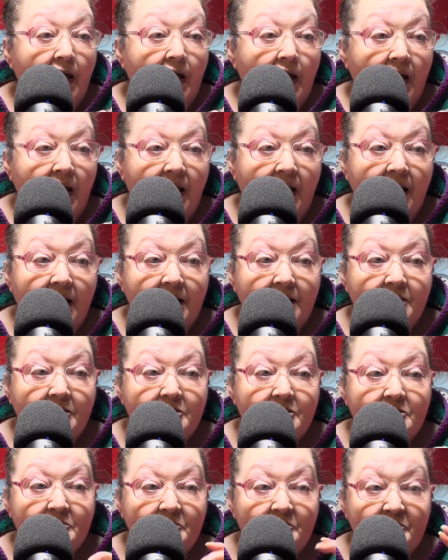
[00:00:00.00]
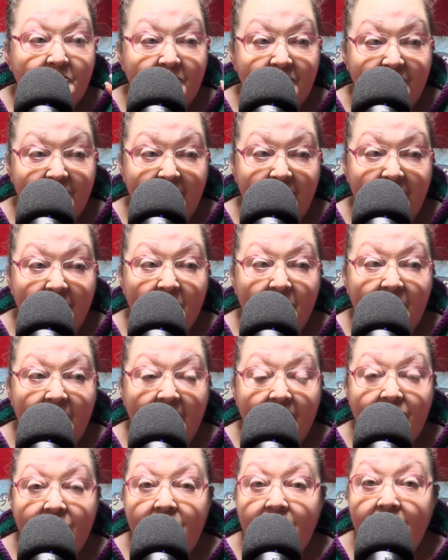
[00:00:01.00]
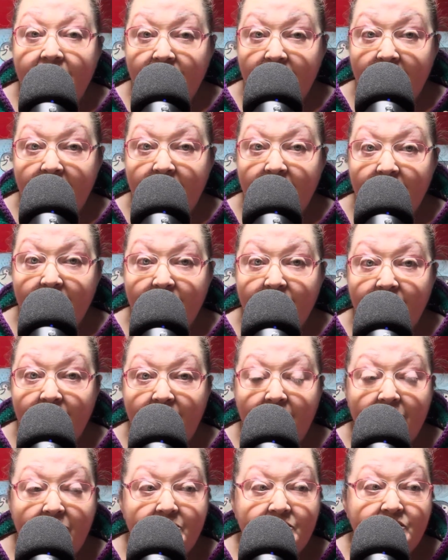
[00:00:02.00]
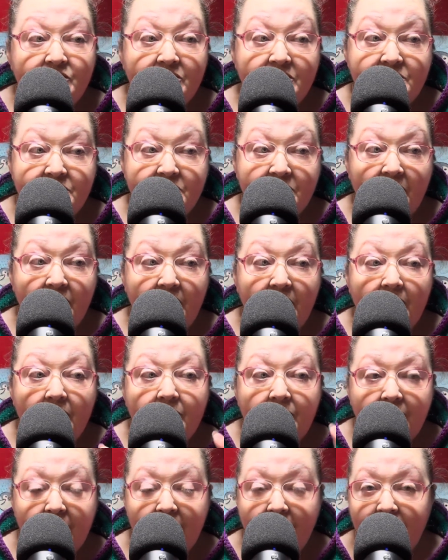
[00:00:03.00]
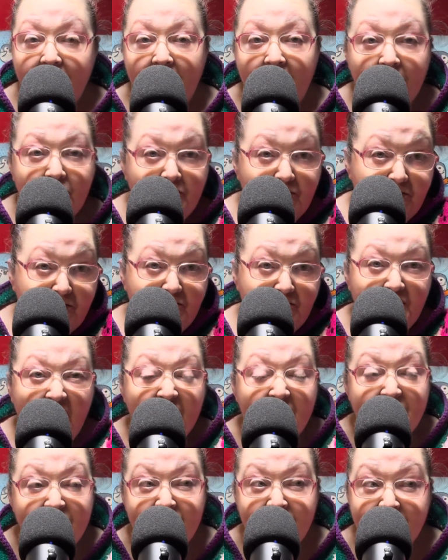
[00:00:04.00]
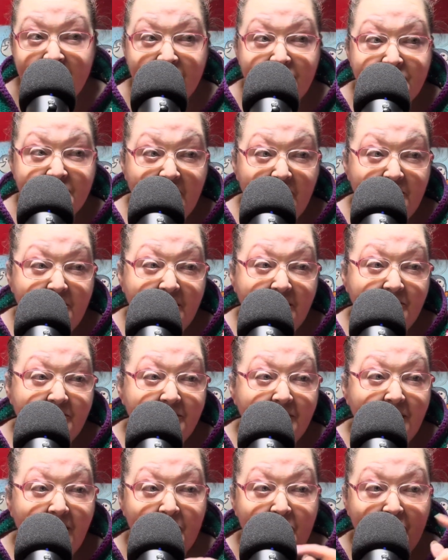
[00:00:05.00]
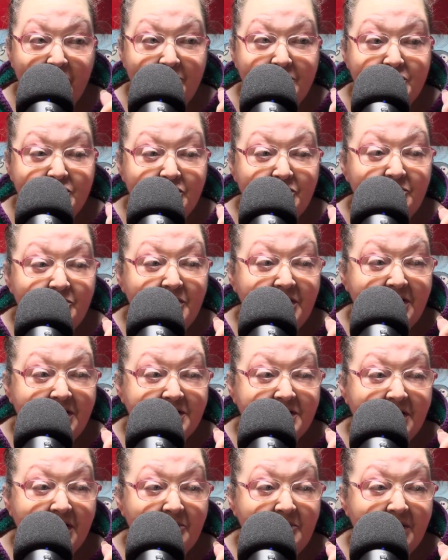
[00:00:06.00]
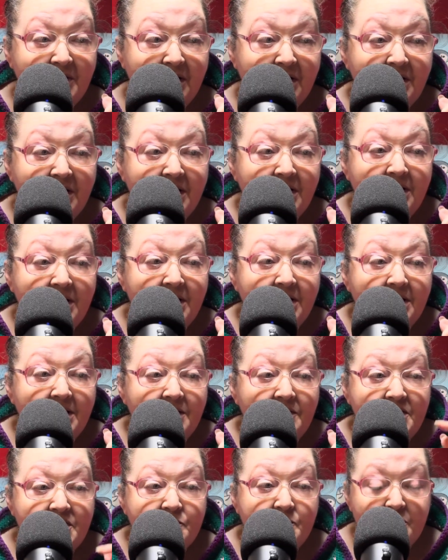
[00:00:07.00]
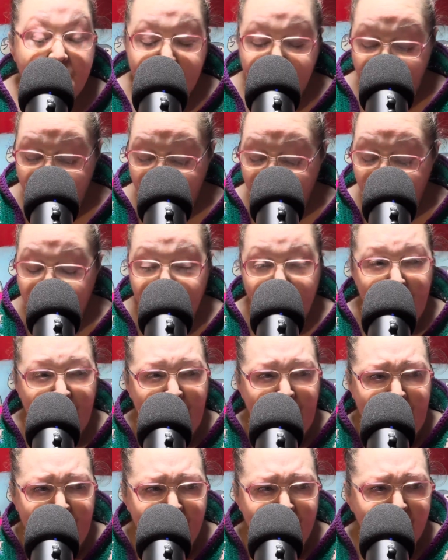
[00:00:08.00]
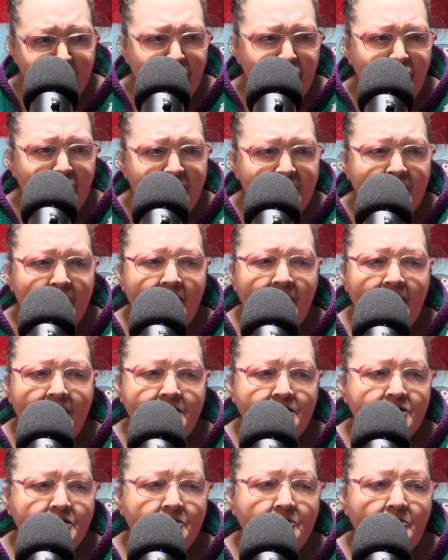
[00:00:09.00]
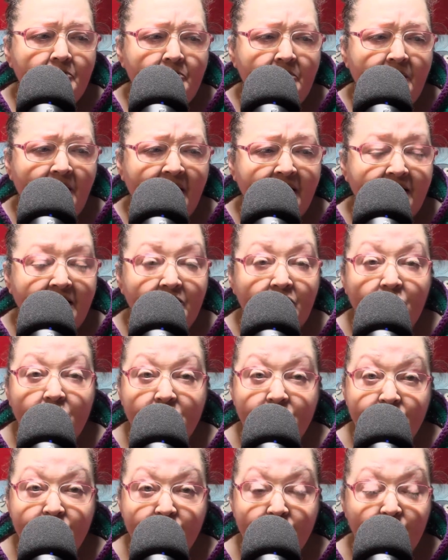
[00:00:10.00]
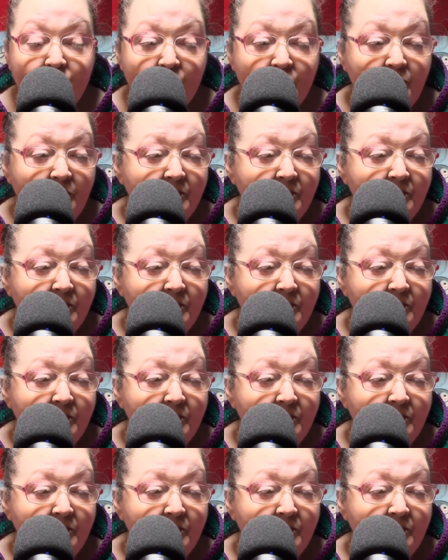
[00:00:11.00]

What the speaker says: And yeah, we have another brioche. Sorry, the other stuff's coming. I promise you, it is coming. This one is called Friendland Blanket or Shawl.